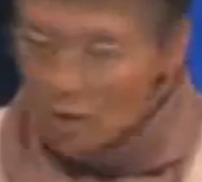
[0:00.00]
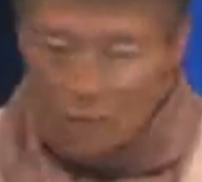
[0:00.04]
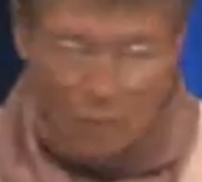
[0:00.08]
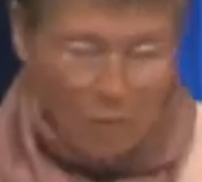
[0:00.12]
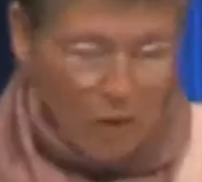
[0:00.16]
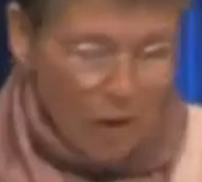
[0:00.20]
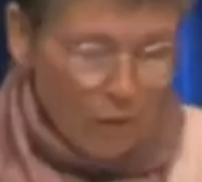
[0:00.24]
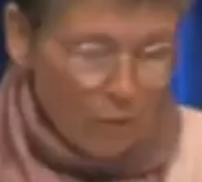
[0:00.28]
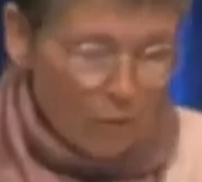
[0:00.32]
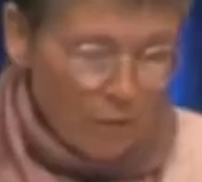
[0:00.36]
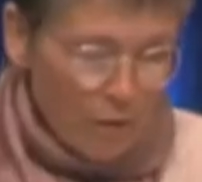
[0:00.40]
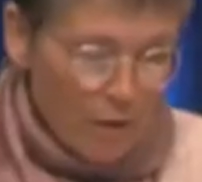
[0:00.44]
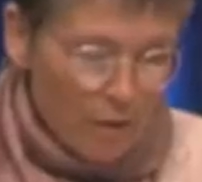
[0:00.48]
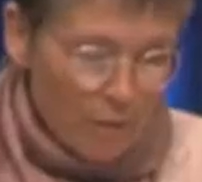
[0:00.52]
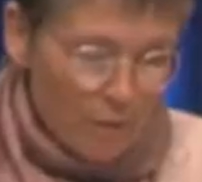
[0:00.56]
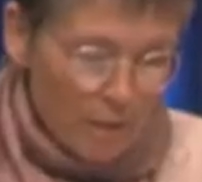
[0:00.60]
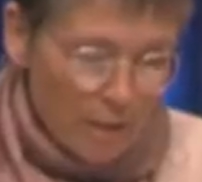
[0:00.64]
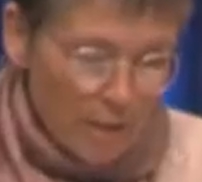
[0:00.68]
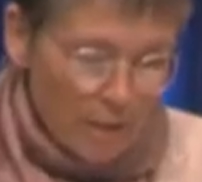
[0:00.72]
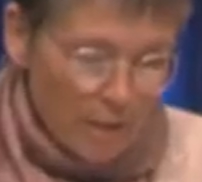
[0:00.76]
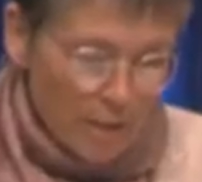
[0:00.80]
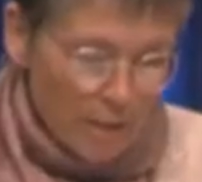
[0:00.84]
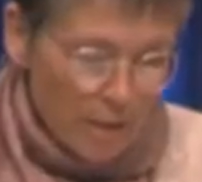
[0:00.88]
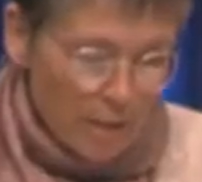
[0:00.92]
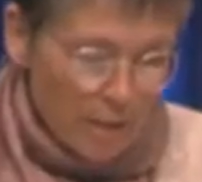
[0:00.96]
the welfare of
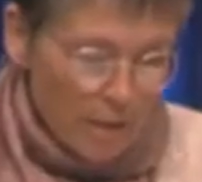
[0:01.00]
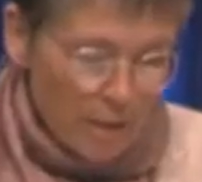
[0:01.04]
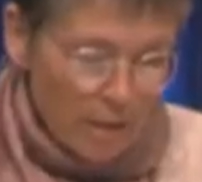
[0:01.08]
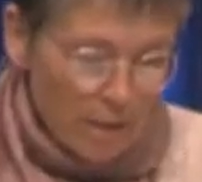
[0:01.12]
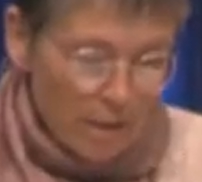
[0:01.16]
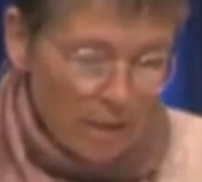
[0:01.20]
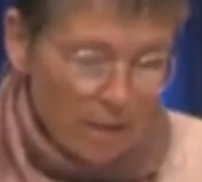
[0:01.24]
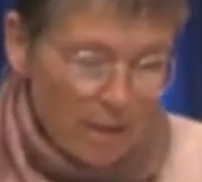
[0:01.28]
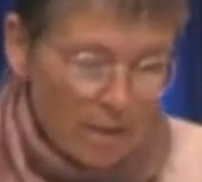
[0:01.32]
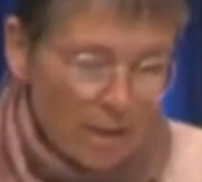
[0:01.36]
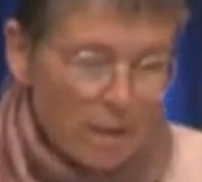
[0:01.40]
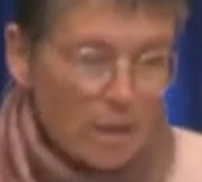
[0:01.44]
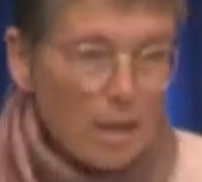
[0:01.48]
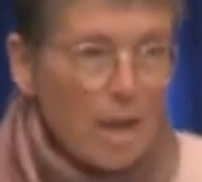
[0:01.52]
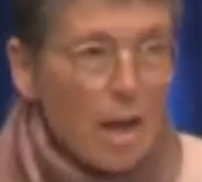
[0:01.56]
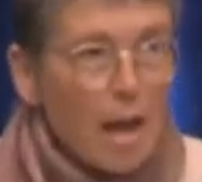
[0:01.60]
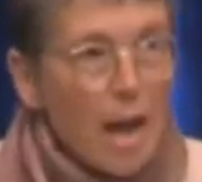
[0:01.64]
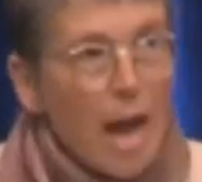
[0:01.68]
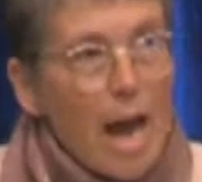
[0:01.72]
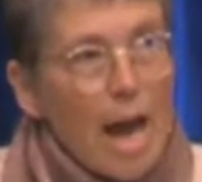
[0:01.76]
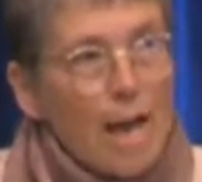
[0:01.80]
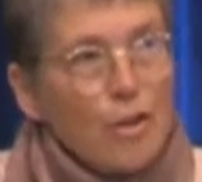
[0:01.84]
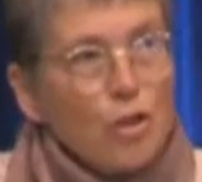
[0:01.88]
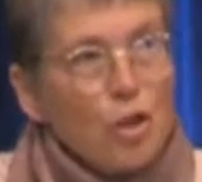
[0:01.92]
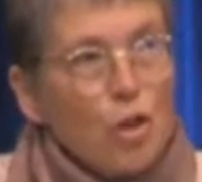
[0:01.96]
its citizens
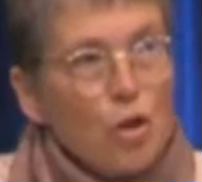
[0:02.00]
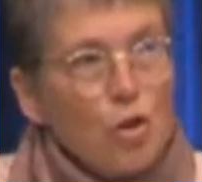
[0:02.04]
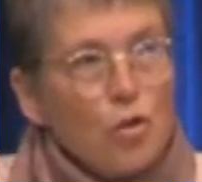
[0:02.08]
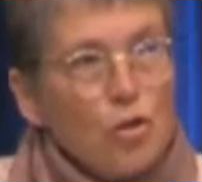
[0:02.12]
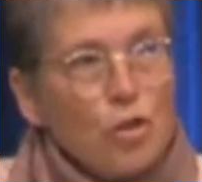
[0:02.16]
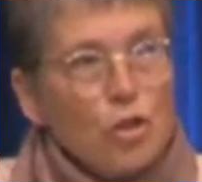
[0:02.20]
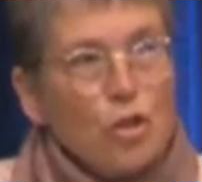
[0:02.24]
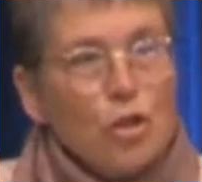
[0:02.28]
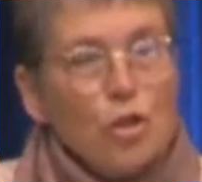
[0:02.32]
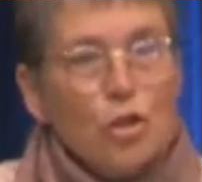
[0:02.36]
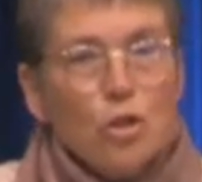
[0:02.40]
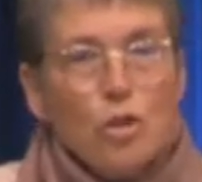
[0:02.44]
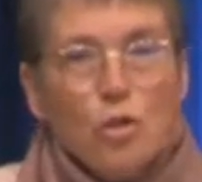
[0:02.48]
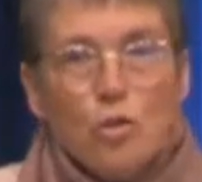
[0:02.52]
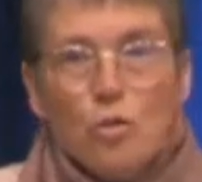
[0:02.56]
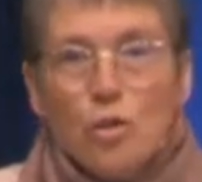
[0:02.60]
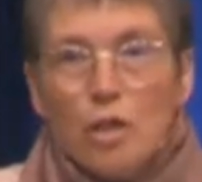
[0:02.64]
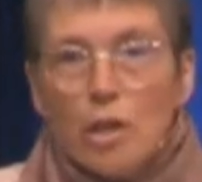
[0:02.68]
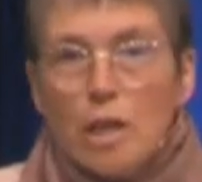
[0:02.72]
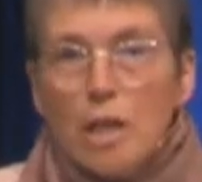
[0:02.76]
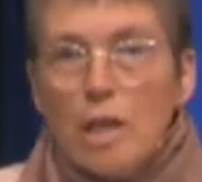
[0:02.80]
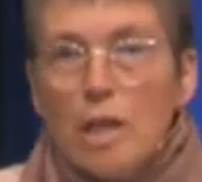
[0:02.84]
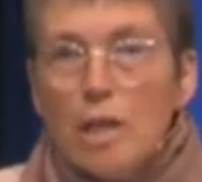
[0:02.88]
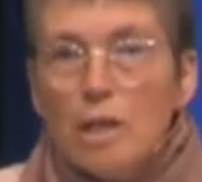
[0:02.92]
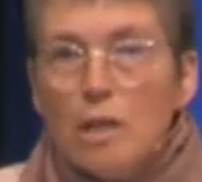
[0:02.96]
and
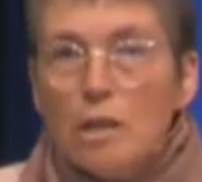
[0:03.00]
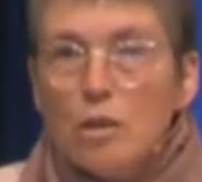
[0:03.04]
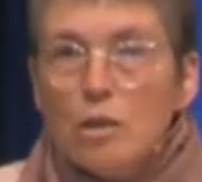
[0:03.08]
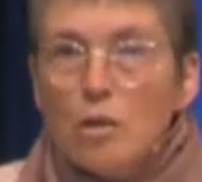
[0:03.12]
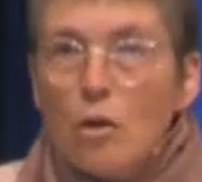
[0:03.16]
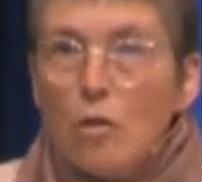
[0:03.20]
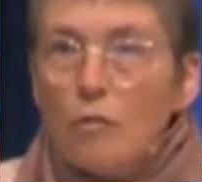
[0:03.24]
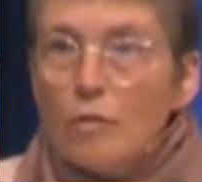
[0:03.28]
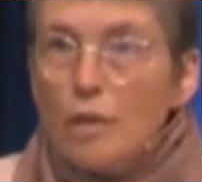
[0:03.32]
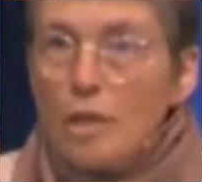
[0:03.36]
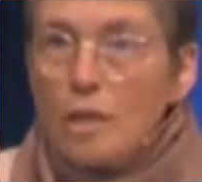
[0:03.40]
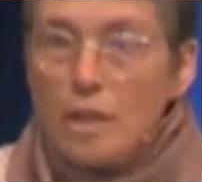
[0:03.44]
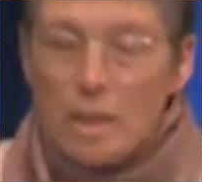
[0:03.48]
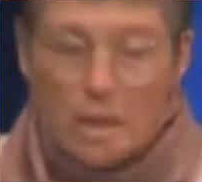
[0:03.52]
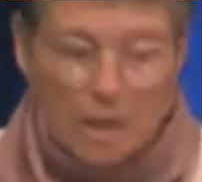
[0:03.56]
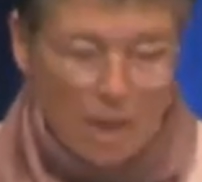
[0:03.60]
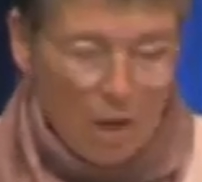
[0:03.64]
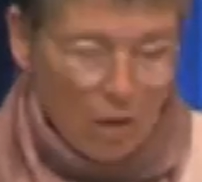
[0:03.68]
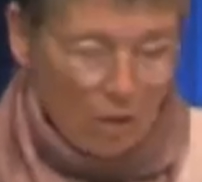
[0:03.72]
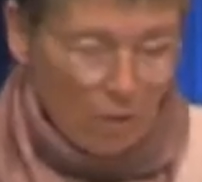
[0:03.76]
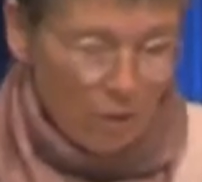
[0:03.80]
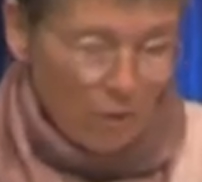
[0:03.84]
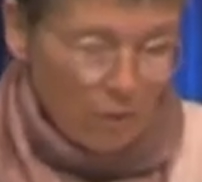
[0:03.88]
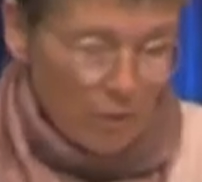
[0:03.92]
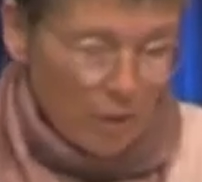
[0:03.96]
constituting in and of
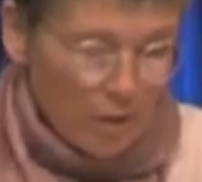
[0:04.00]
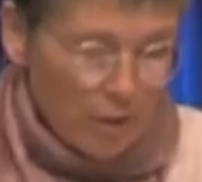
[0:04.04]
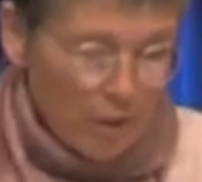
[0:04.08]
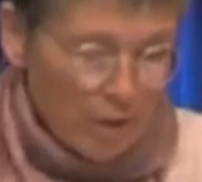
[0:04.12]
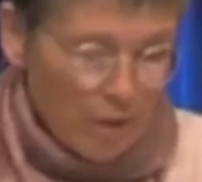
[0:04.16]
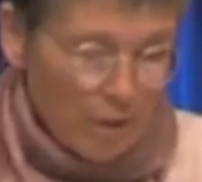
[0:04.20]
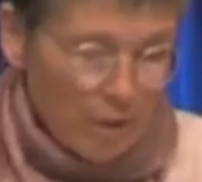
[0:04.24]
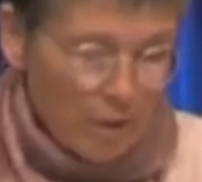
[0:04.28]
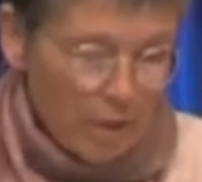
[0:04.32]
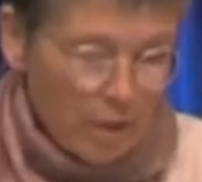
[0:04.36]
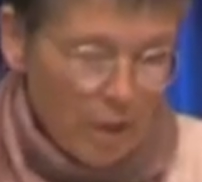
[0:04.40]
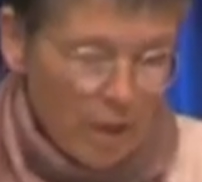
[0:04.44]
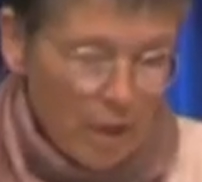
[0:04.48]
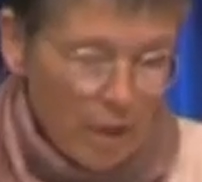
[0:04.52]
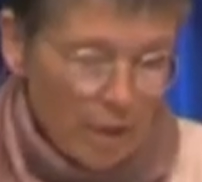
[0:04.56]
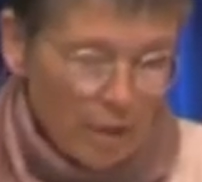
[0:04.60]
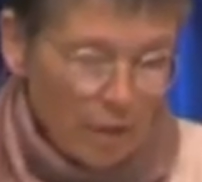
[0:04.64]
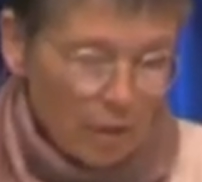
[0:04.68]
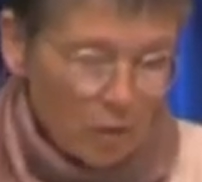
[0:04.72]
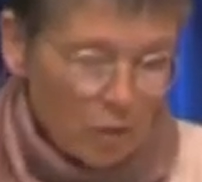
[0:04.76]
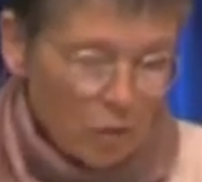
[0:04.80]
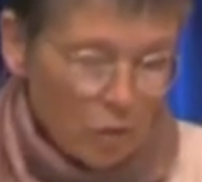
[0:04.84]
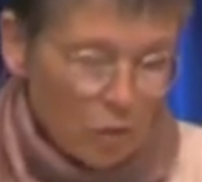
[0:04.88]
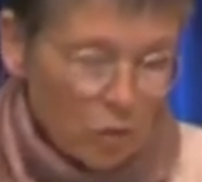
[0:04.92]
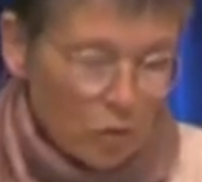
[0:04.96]
itself a
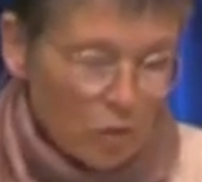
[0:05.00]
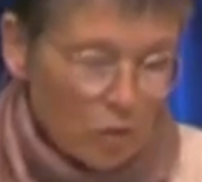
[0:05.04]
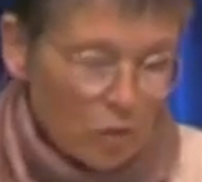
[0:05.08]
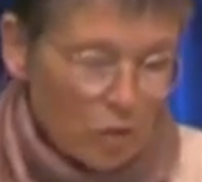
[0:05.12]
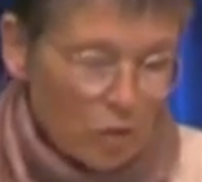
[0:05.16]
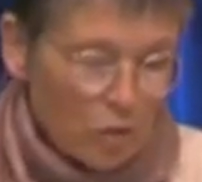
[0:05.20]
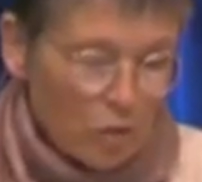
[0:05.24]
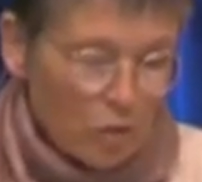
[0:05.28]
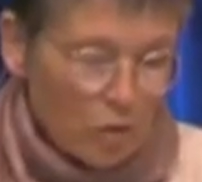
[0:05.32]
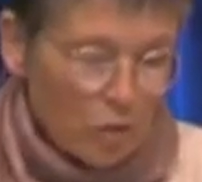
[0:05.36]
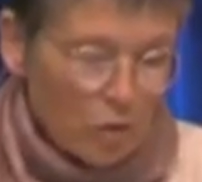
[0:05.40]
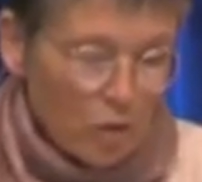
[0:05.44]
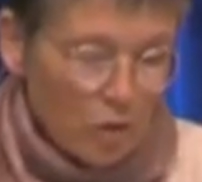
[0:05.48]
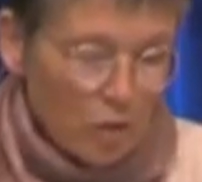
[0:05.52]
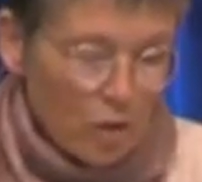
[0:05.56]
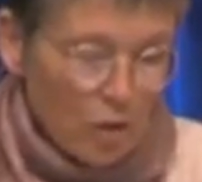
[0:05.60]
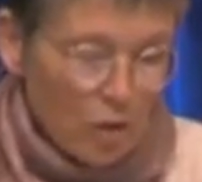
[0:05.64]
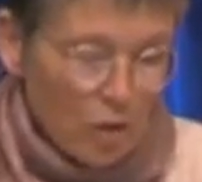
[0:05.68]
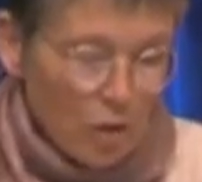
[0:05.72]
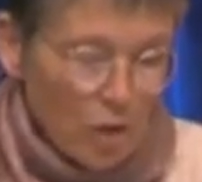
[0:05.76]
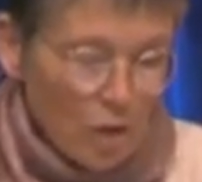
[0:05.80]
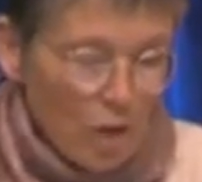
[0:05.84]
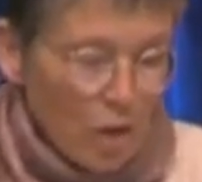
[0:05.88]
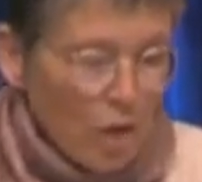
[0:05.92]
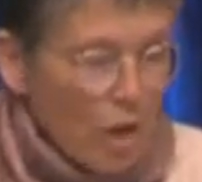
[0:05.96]
societal good.
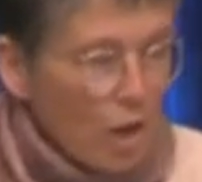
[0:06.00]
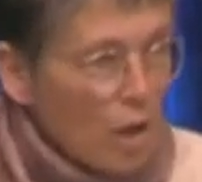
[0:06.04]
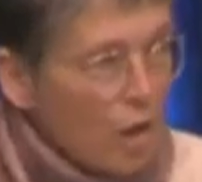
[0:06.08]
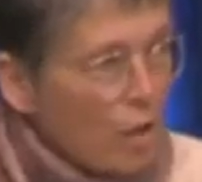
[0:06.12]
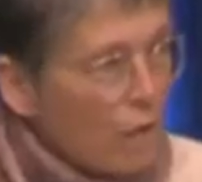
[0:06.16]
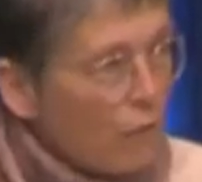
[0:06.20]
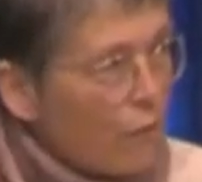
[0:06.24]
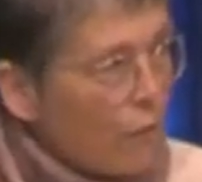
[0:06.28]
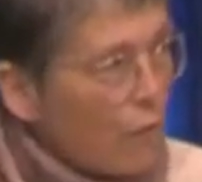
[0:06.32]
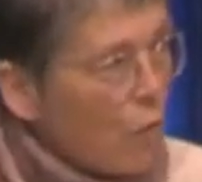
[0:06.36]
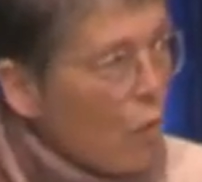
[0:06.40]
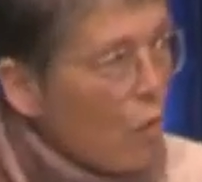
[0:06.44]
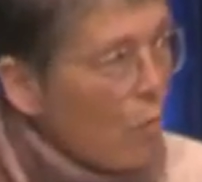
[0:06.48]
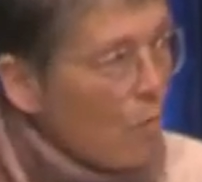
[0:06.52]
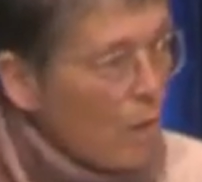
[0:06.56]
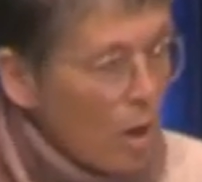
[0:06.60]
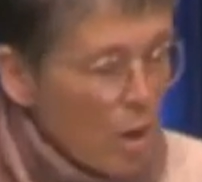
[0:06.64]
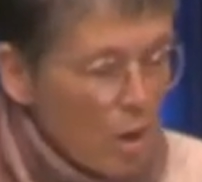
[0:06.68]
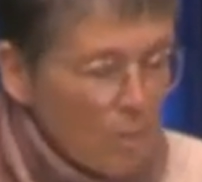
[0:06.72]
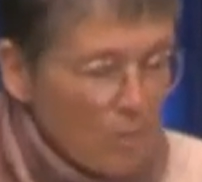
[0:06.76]
The former